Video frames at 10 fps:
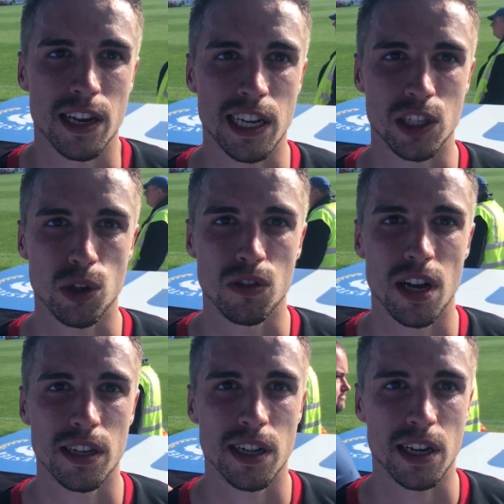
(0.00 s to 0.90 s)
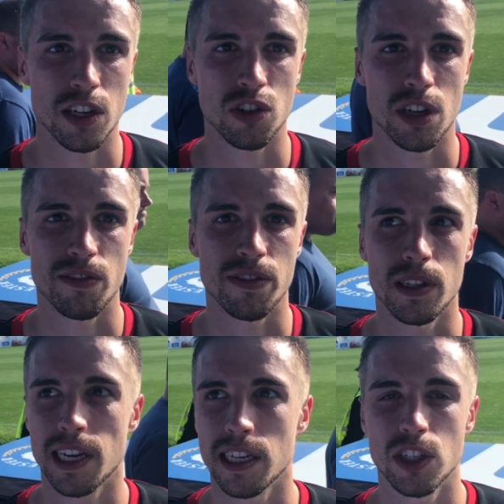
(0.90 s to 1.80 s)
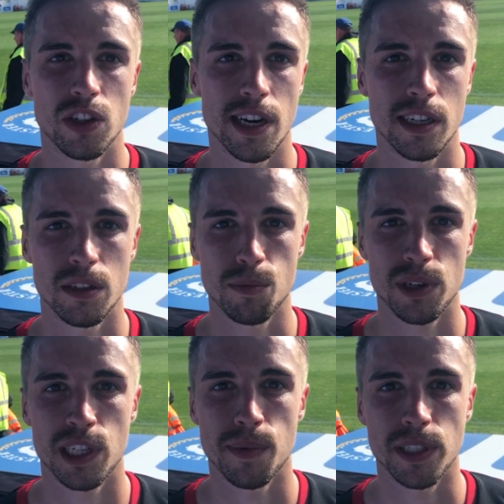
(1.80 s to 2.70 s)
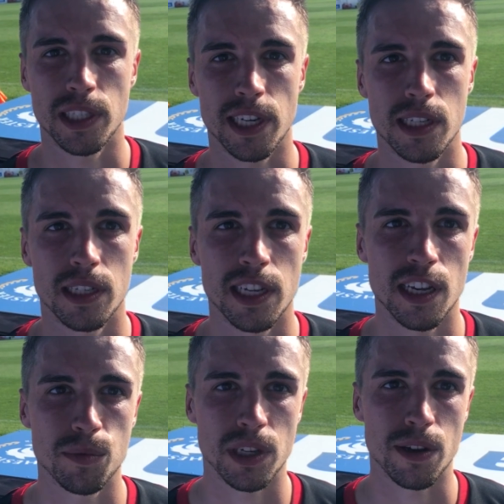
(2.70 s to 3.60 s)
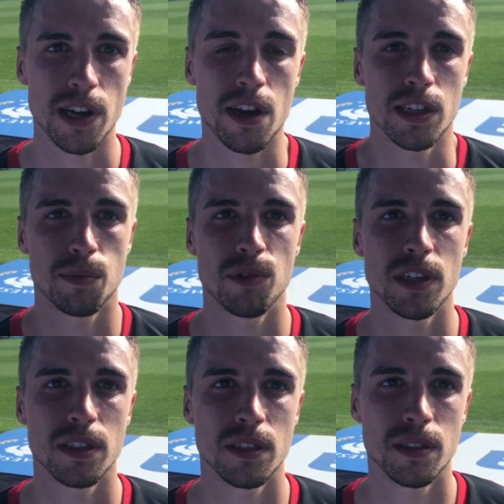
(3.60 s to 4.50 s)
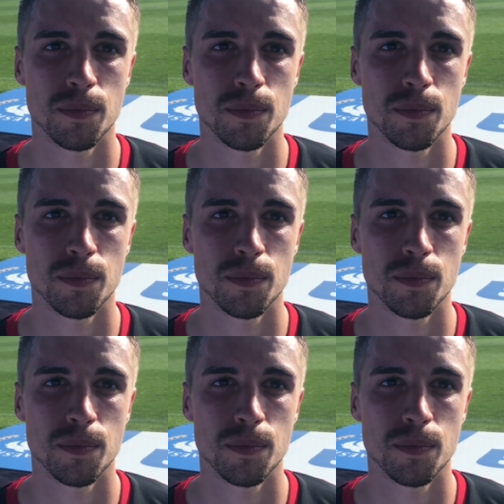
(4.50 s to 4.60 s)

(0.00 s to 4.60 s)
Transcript: lads who aren't, they're going to try everything they can in training to impress the manager to get into the team. So no, it's brilliant.